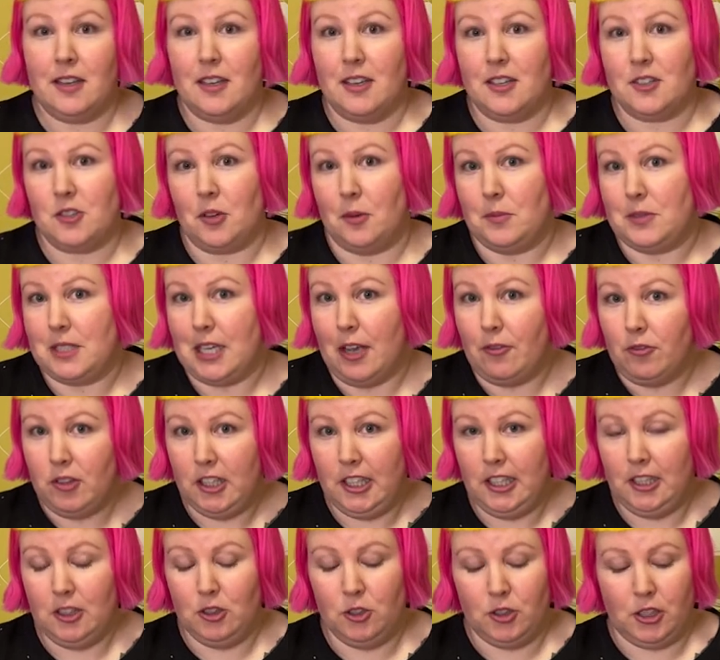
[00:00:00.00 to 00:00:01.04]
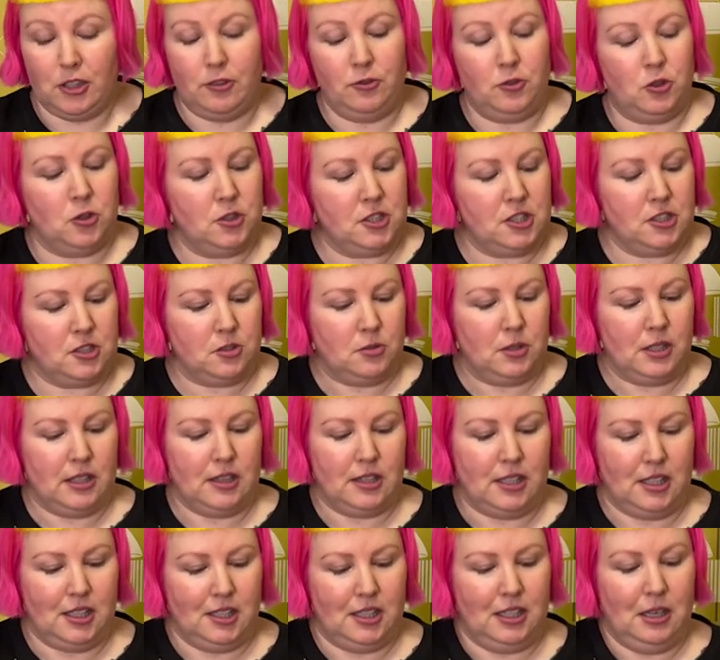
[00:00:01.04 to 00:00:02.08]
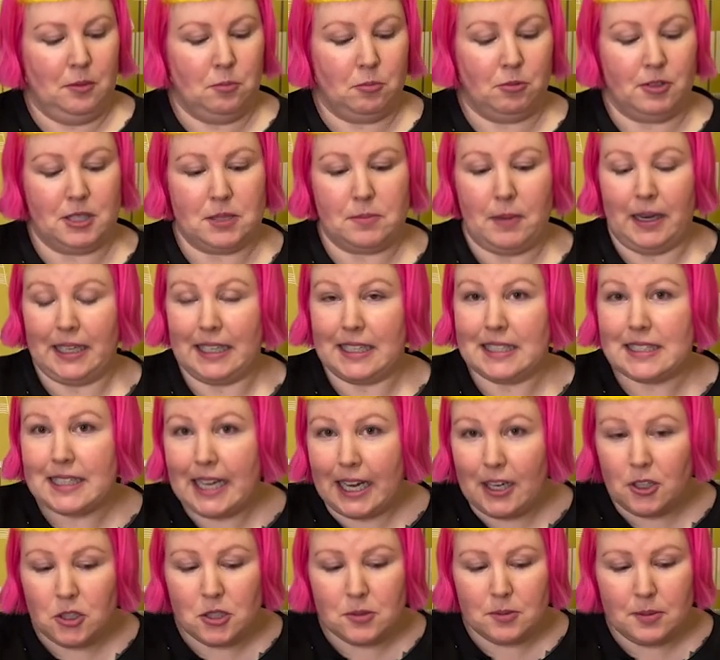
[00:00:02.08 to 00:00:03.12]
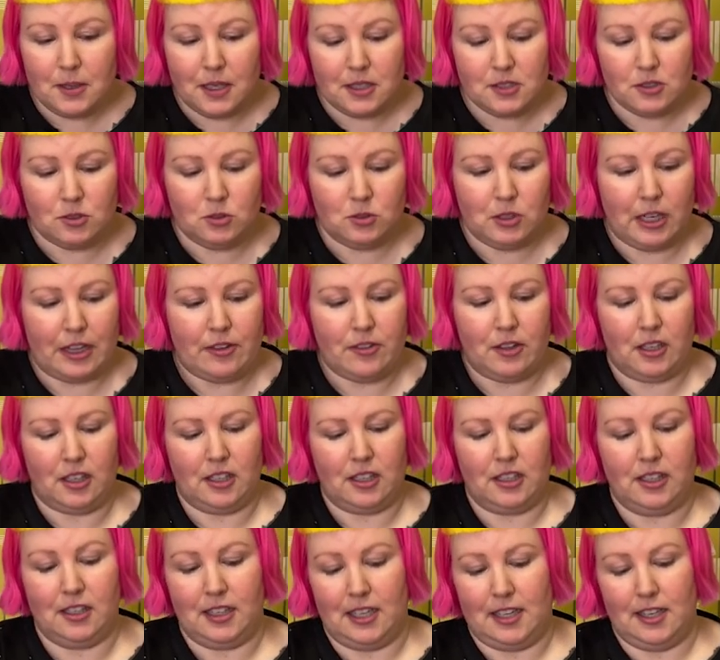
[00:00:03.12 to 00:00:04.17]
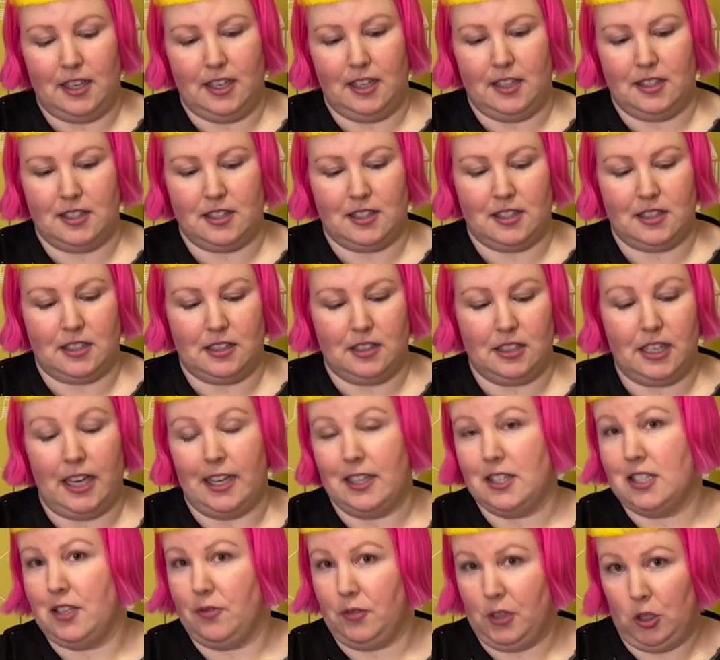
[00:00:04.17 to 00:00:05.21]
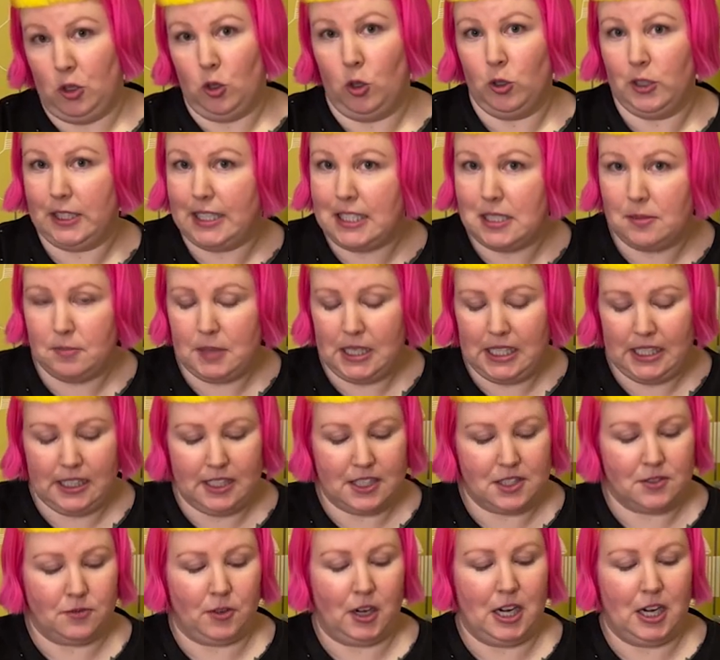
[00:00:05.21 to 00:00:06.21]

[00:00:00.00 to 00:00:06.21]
So I'm definitely looking forward to doing the Prismatic Scales puzzle. I think it's definitely calling to me.